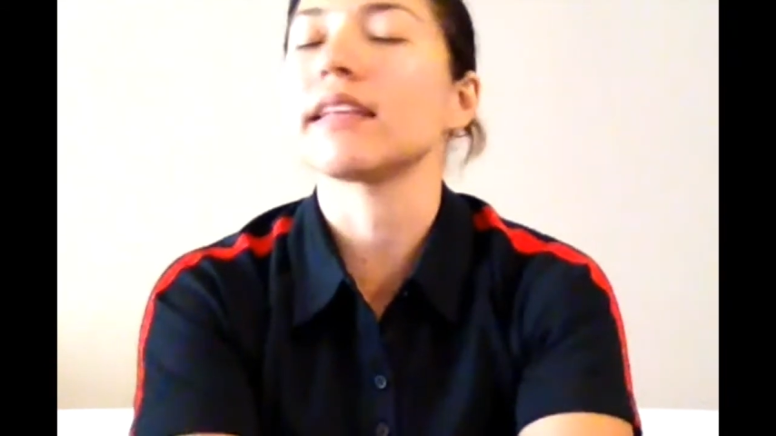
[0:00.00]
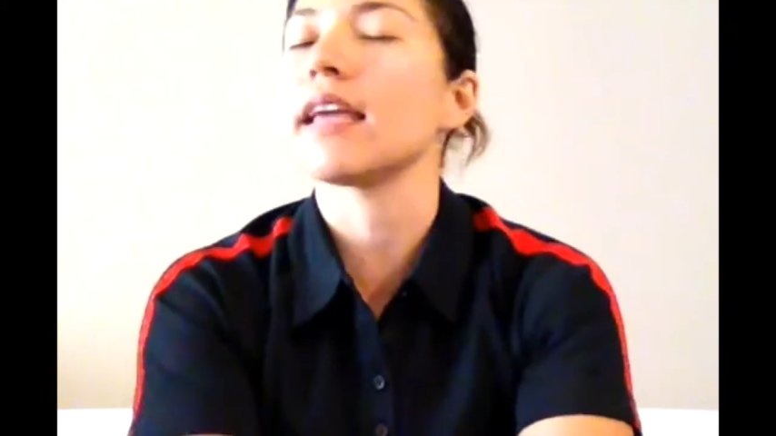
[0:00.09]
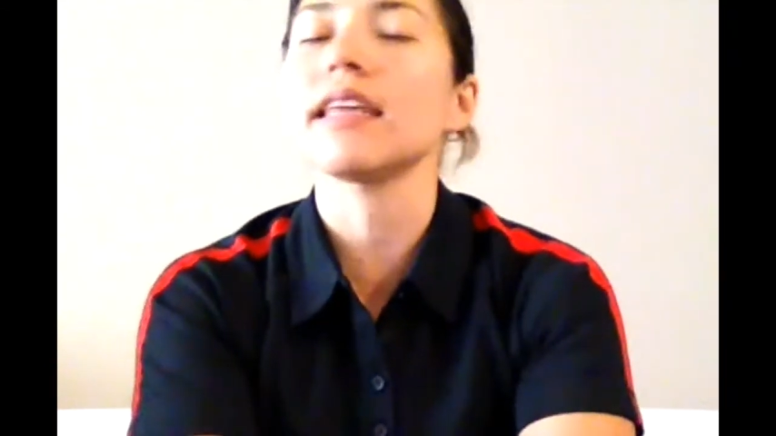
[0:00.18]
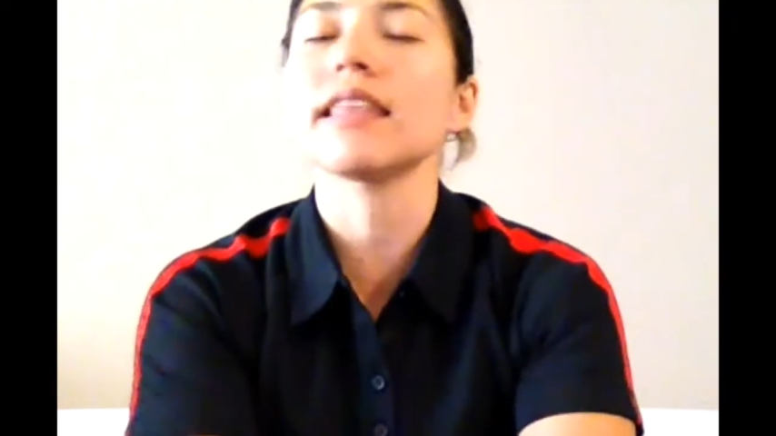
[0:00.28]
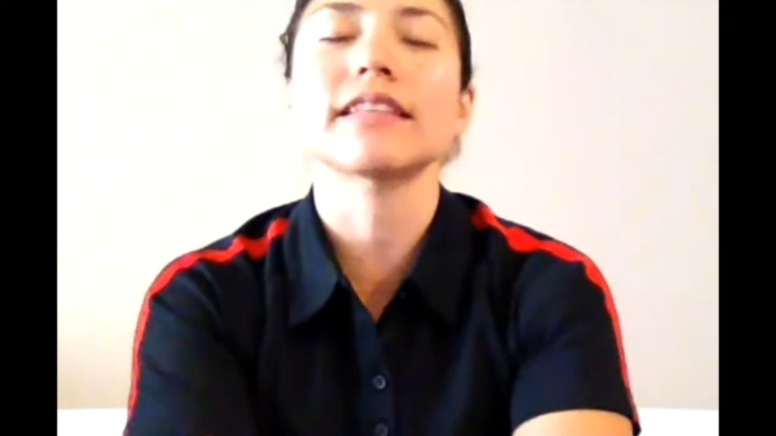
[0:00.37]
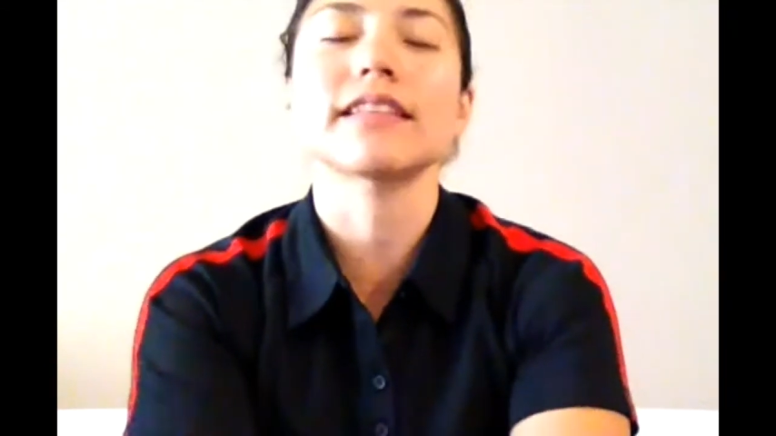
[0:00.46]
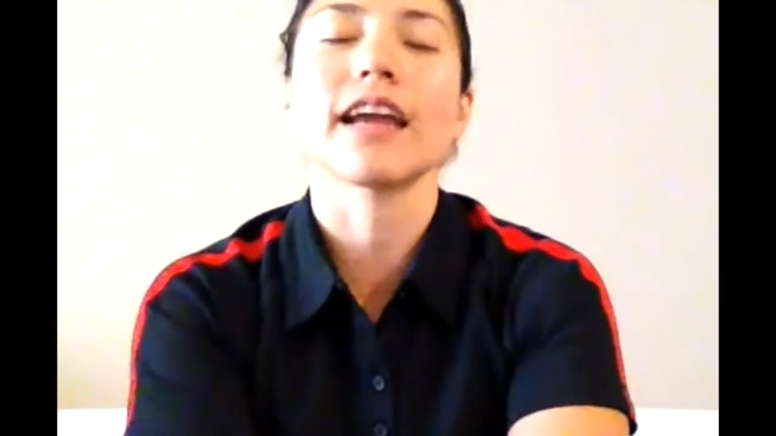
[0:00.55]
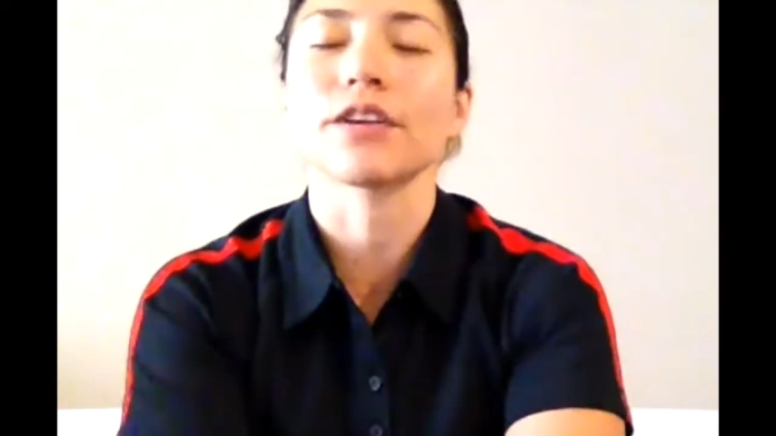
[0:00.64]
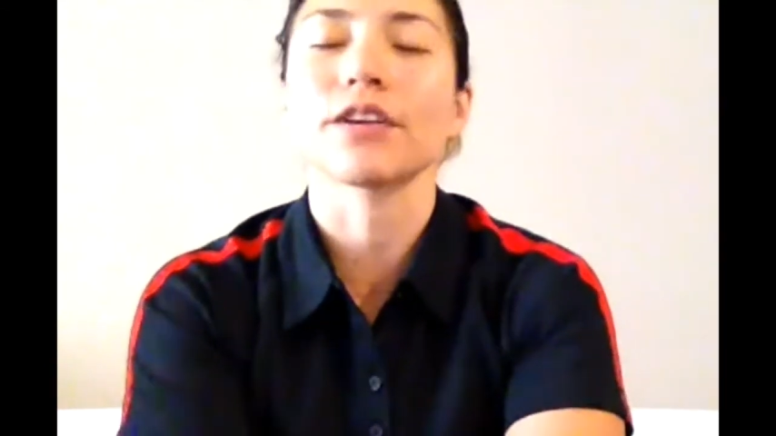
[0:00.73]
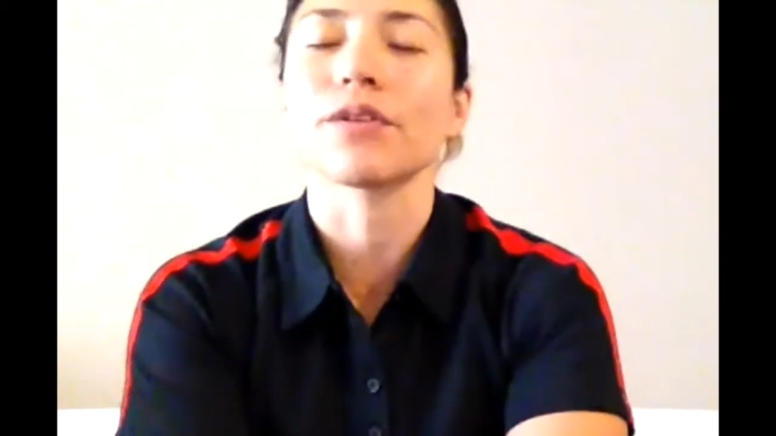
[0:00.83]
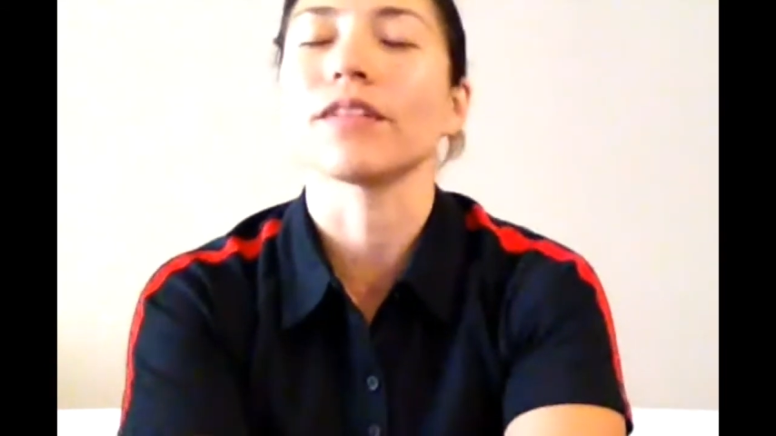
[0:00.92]

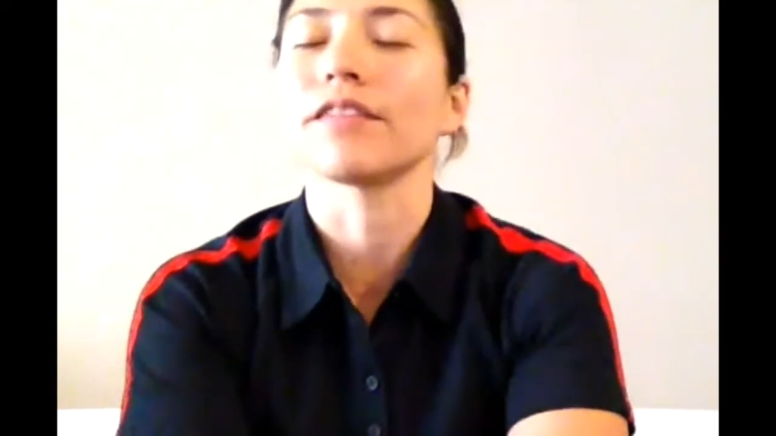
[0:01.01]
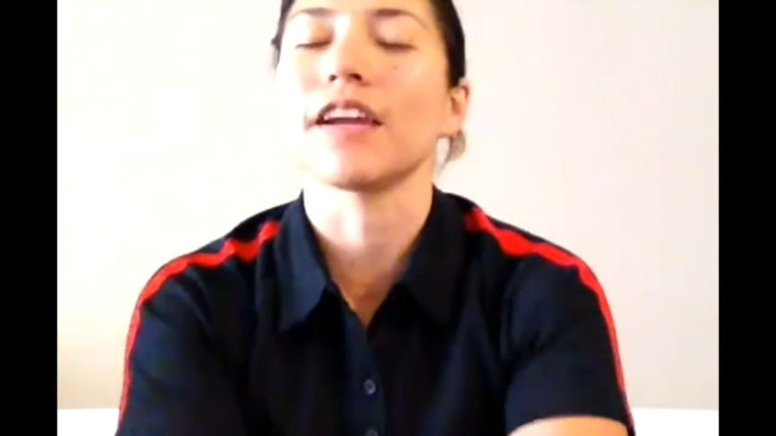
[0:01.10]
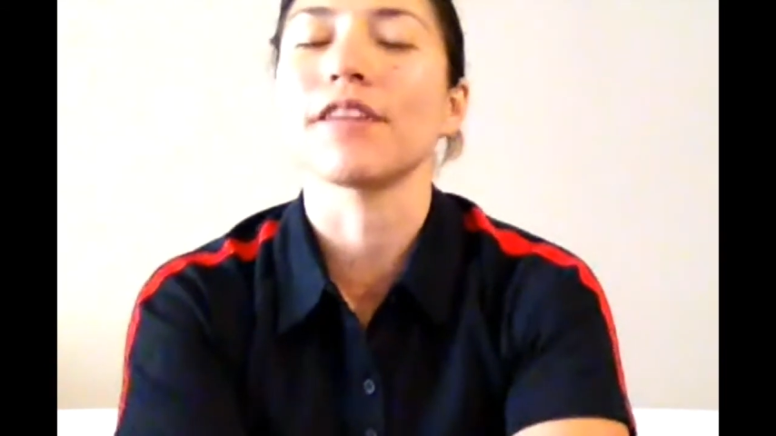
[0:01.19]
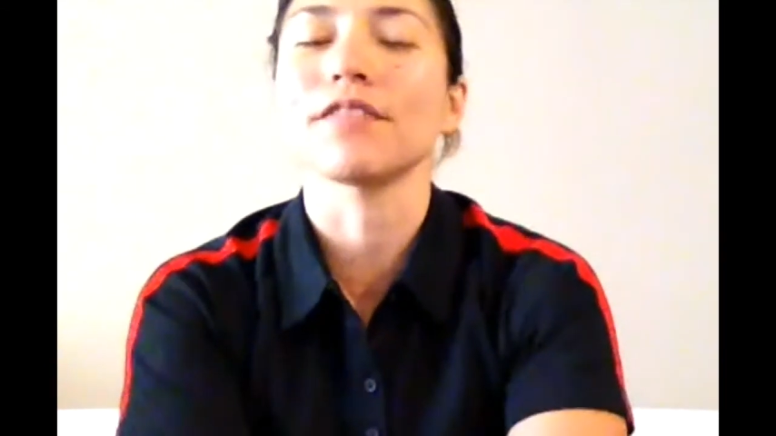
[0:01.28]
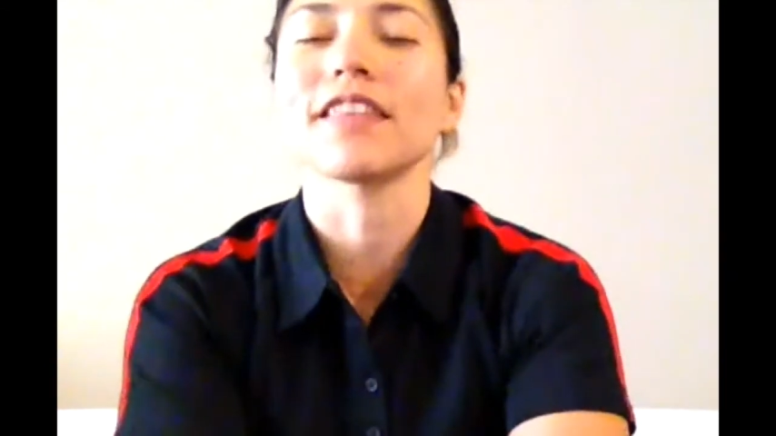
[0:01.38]
anything technical.